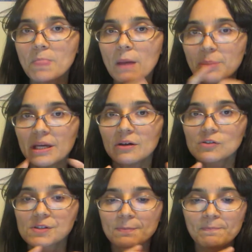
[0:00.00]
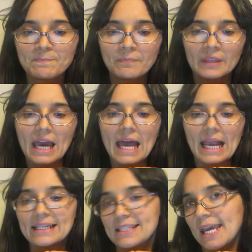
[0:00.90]
pills, and
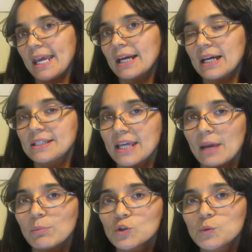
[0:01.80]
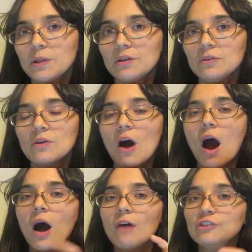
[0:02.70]
I take a tablespoon
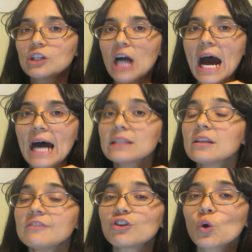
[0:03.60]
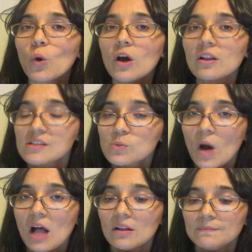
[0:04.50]
of cod liver oil as
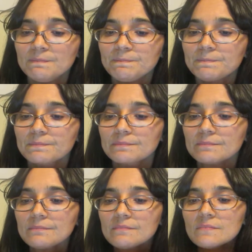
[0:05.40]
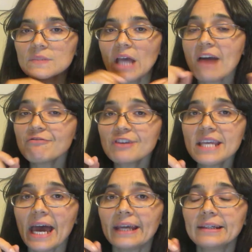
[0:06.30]
well. Every
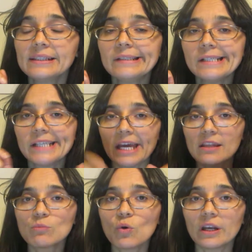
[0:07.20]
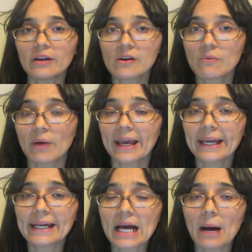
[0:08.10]
day in the morning when I
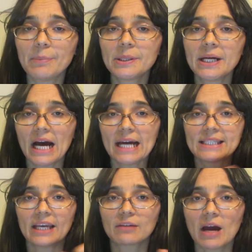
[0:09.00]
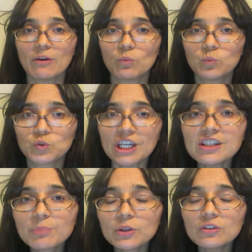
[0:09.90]
get up, I take my
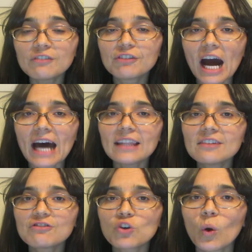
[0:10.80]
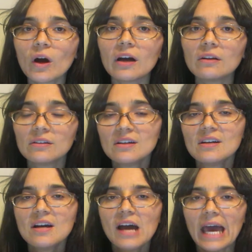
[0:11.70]
teaspoon of cod liver oil
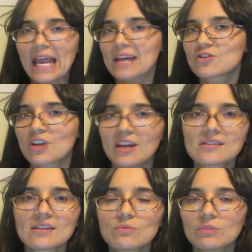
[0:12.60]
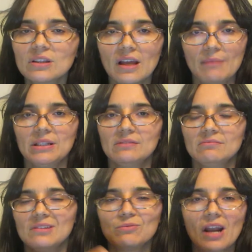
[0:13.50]
and I chase it with lemon.
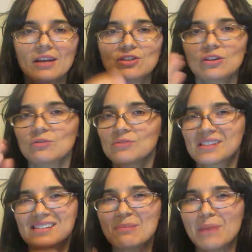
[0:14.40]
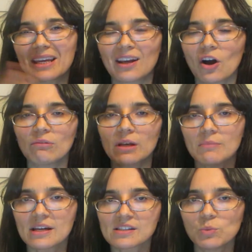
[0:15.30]
And what I do, since I'm making already
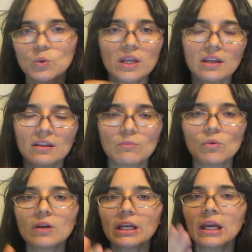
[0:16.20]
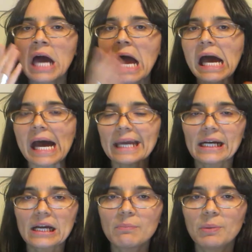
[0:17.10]
my smoothie in the morning, I
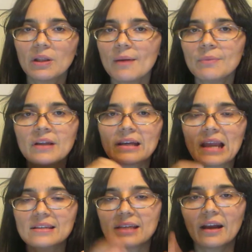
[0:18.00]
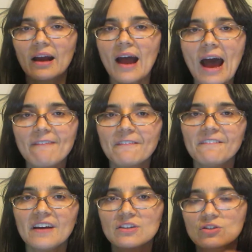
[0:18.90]
cut up a lemon and I take a half of
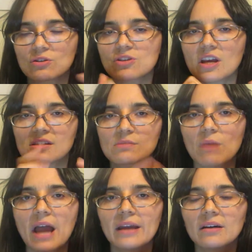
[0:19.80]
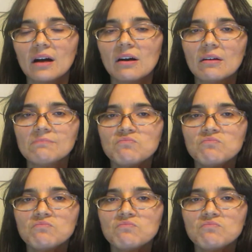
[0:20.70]
it to chase my